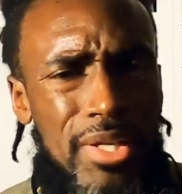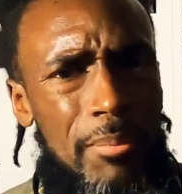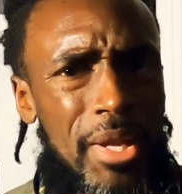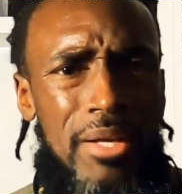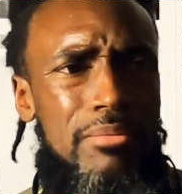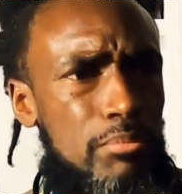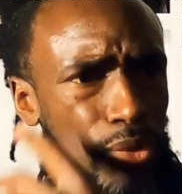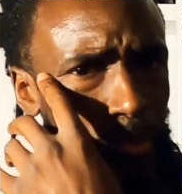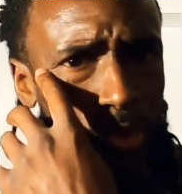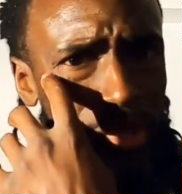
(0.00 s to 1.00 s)
And I'm not
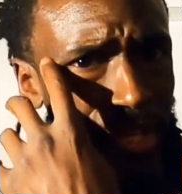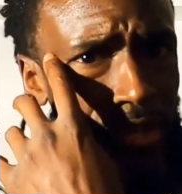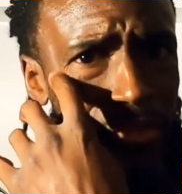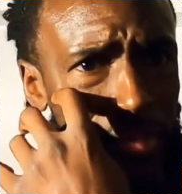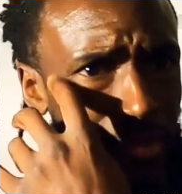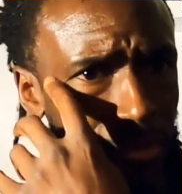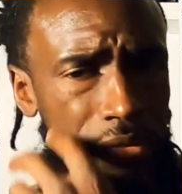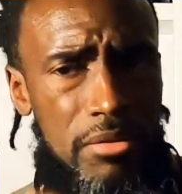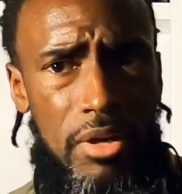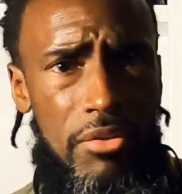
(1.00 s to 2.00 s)
promoting anything
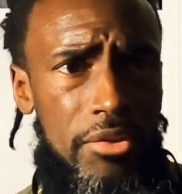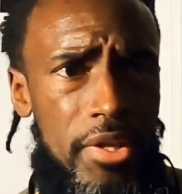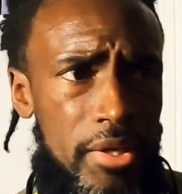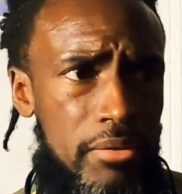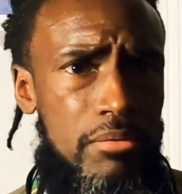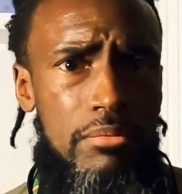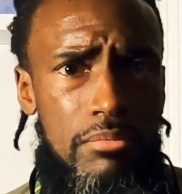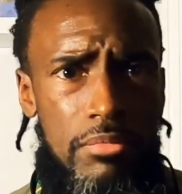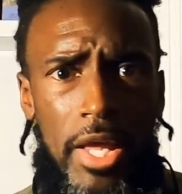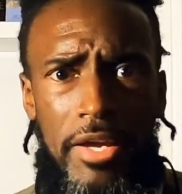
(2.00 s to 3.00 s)
other than
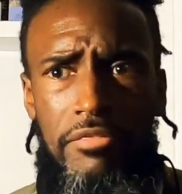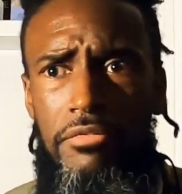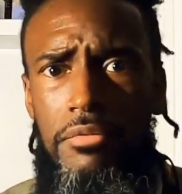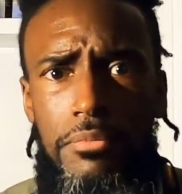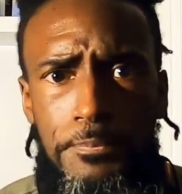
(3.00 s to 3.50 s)
life.